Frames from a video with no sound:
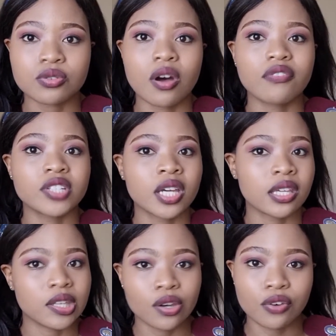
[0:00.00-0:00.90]
or after a
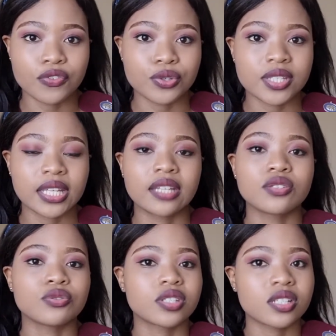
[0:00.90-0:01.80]
year of using it,
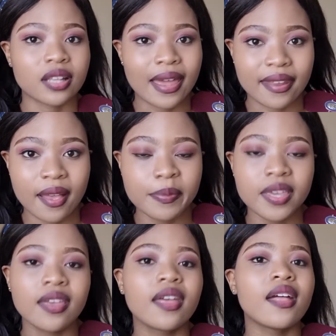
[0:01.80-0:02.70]
you're still
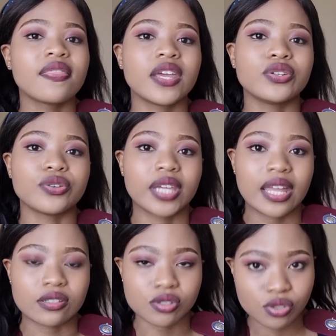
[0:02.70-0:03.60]
unhappy, then you
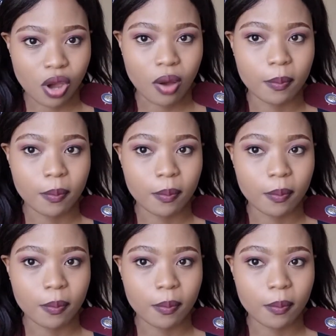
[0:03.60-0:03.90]
can stop.